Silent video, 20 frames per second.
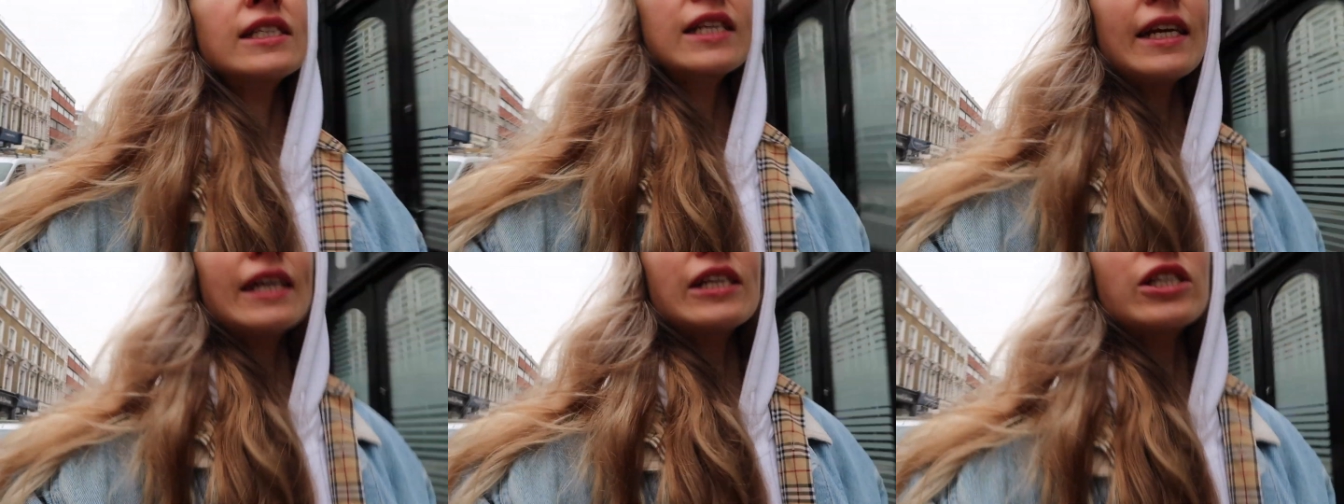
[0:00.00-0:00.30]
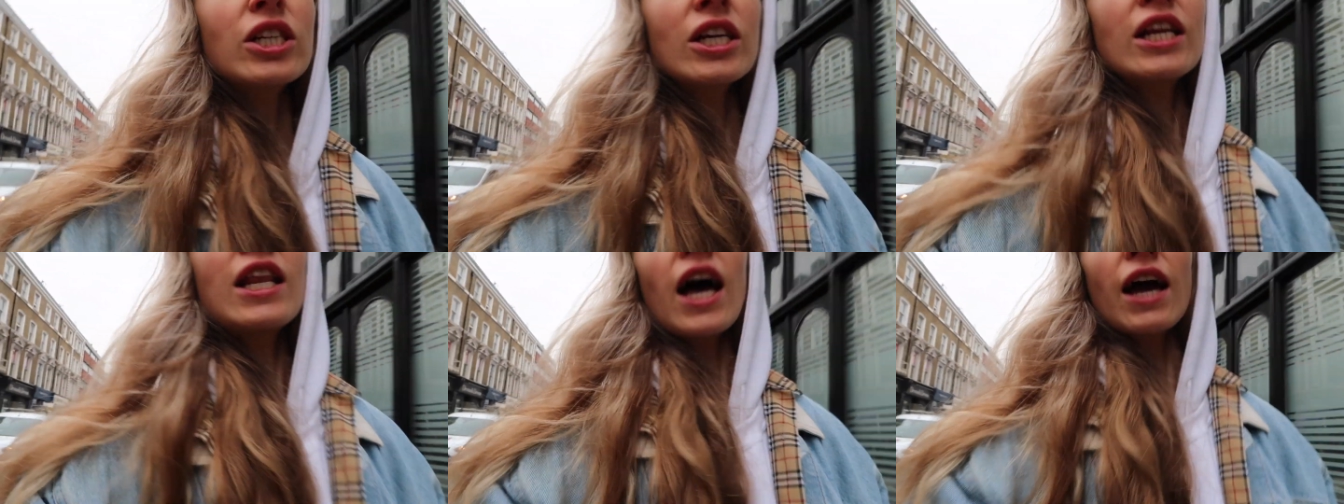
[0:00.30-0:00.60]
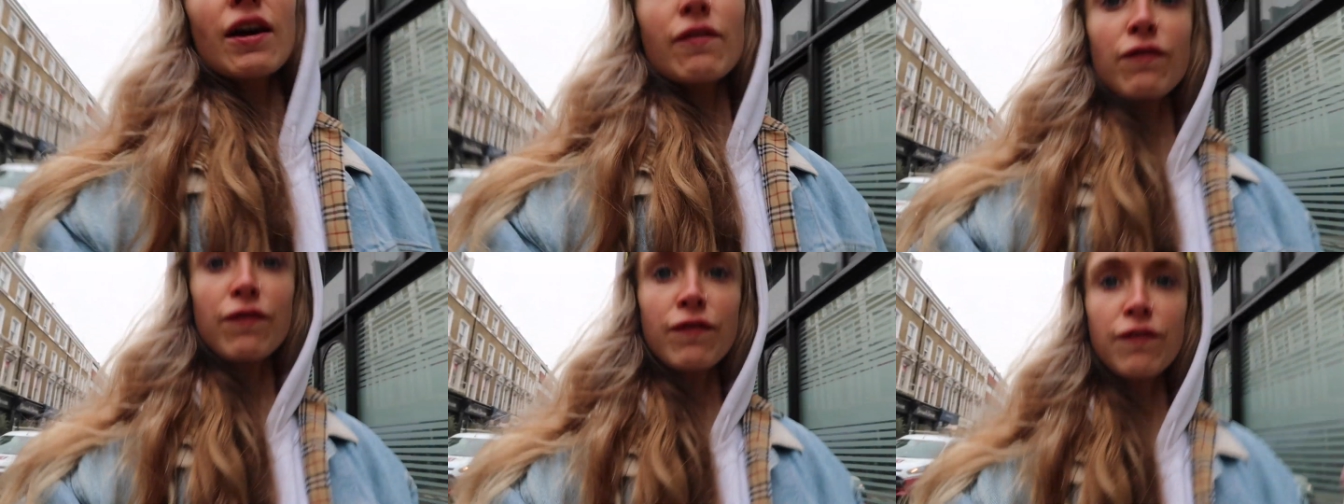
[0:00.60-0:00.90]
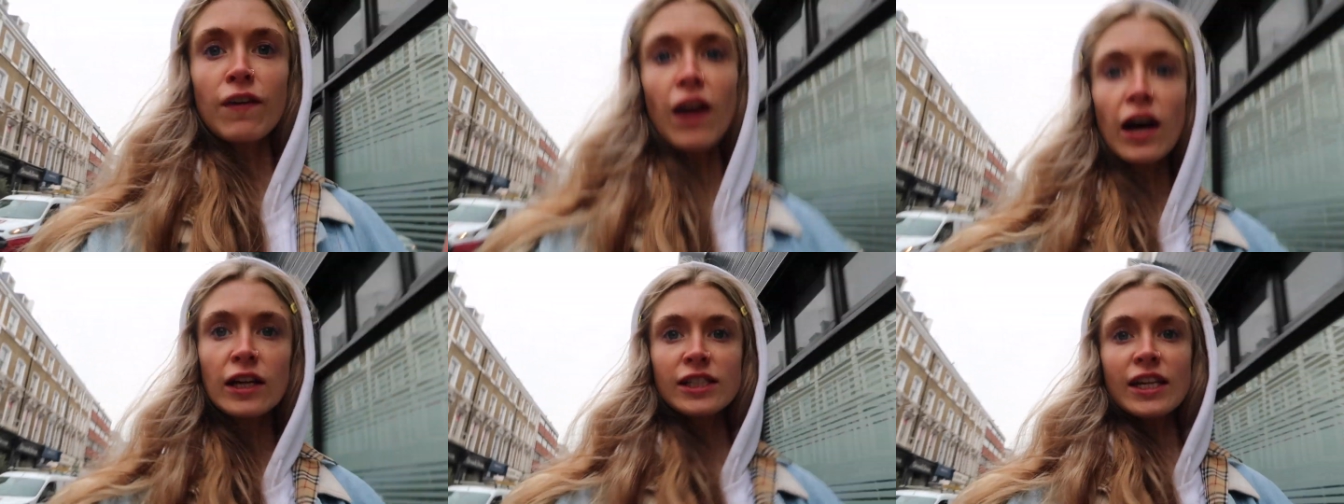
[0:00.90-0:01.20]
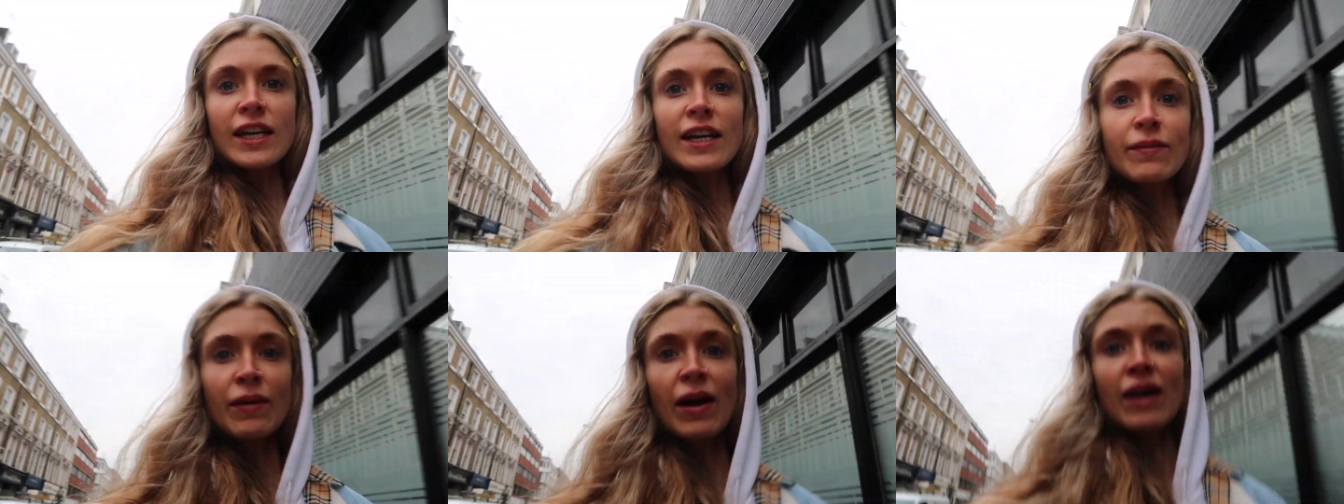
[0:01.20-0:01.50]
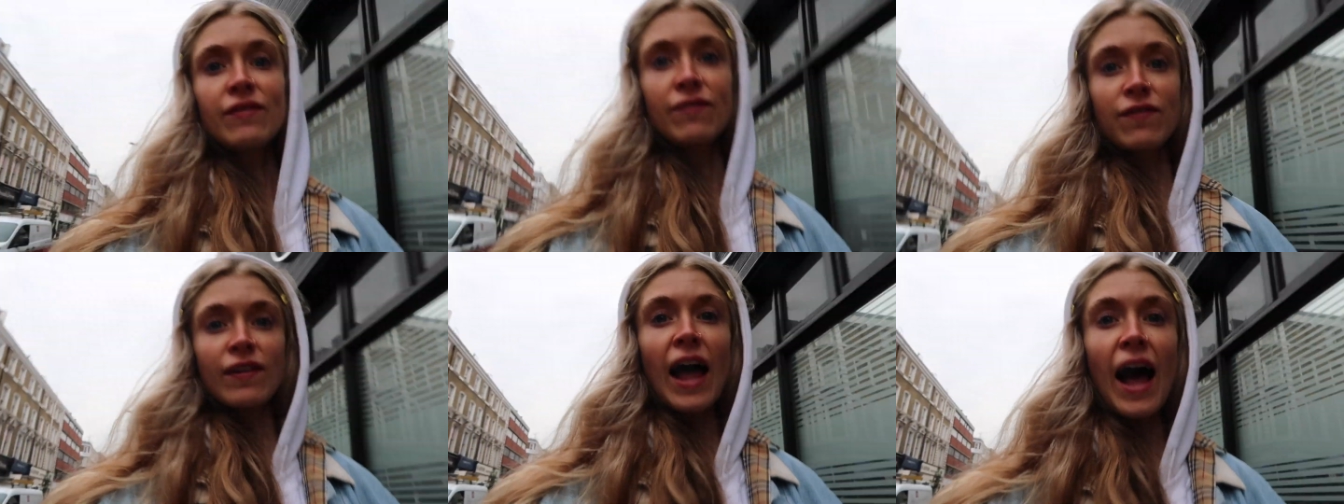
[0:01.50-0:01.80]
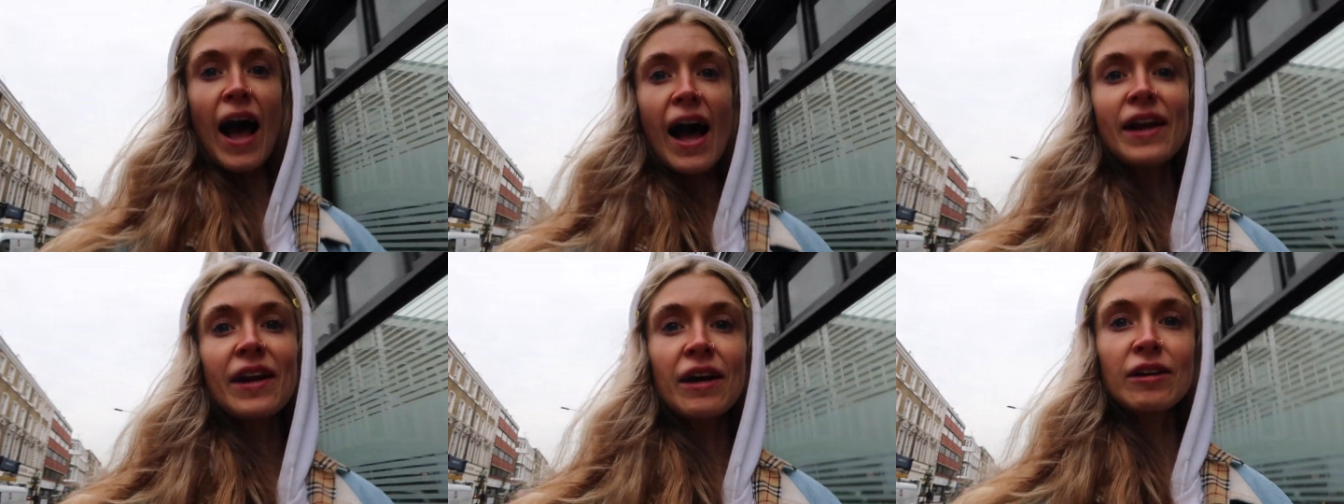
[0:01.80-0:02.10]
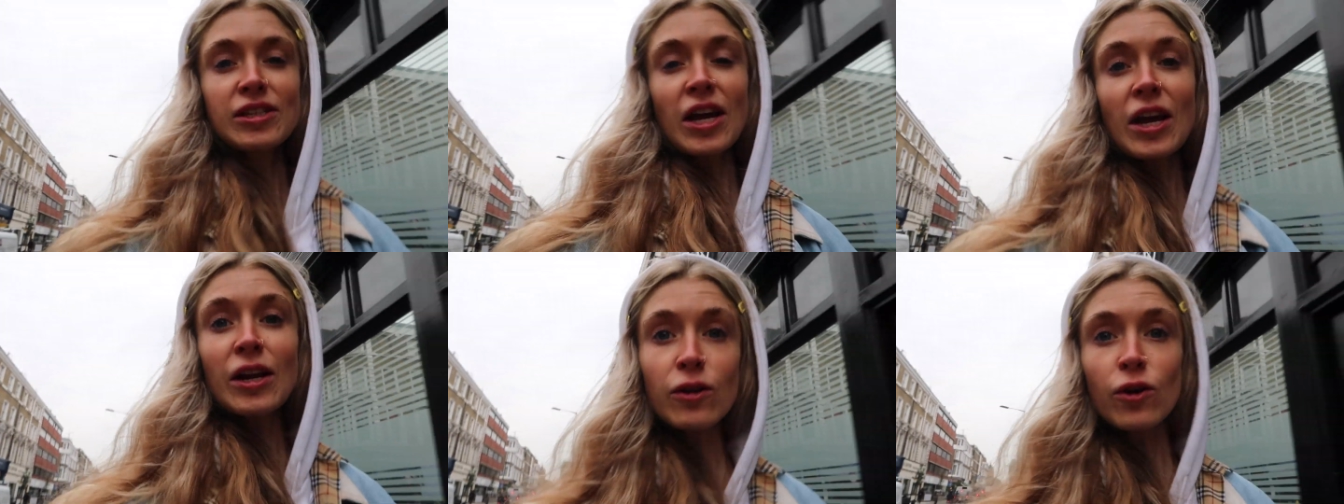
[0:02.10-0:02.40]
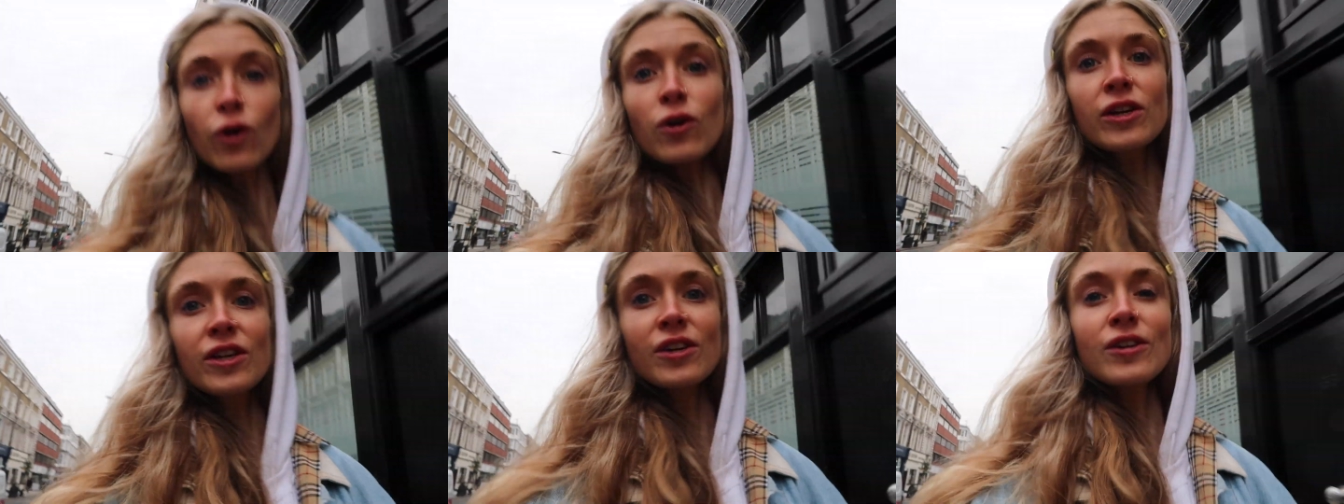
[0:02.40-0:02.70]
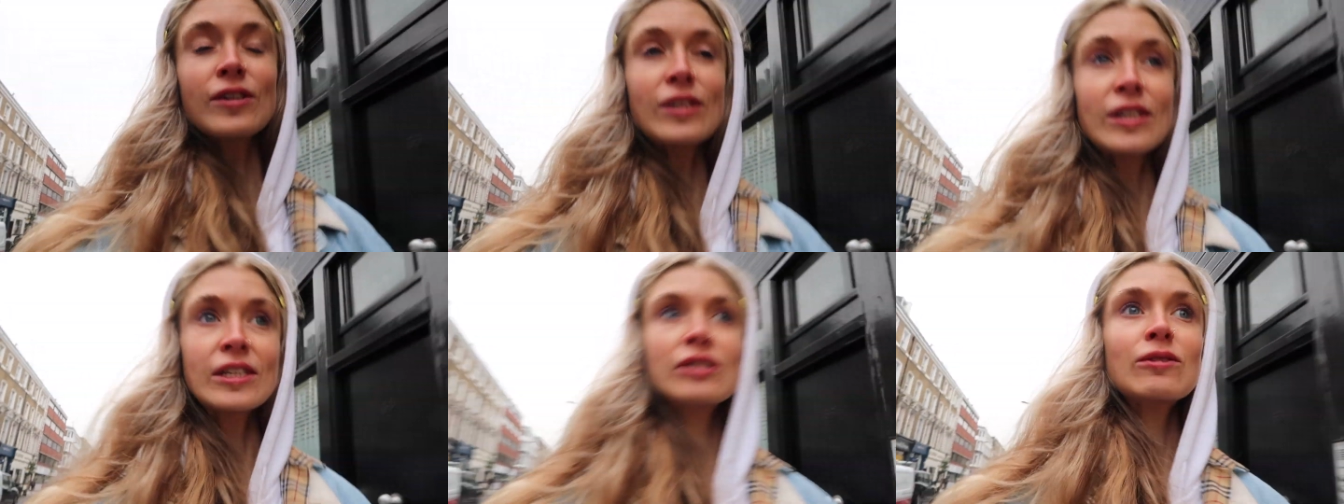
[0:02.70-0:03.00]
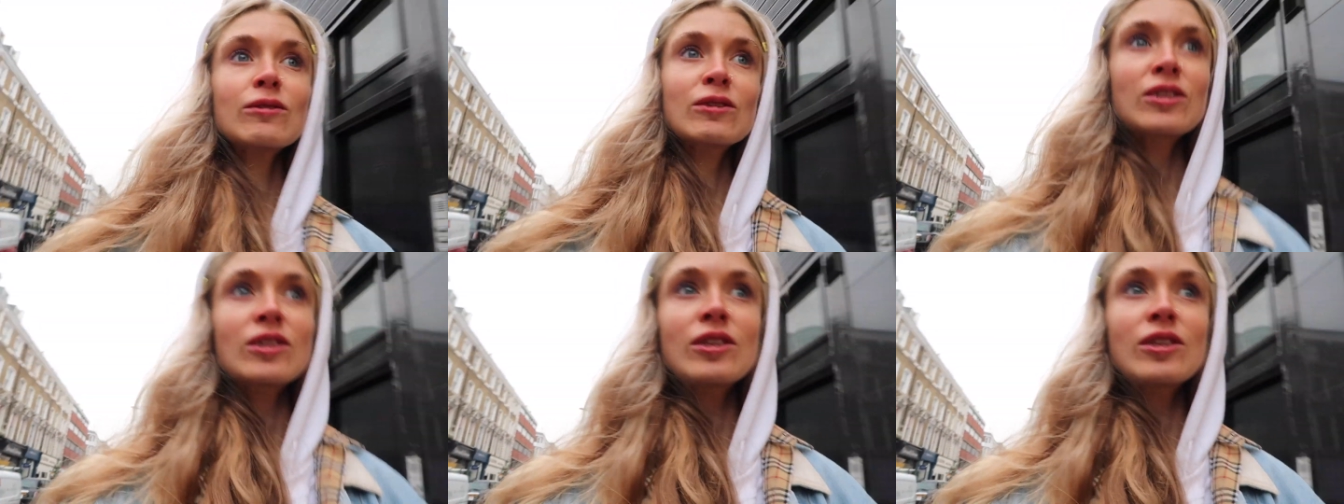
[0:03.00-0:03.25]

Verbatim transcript: is literally like flooding my flat and i was like knocking on his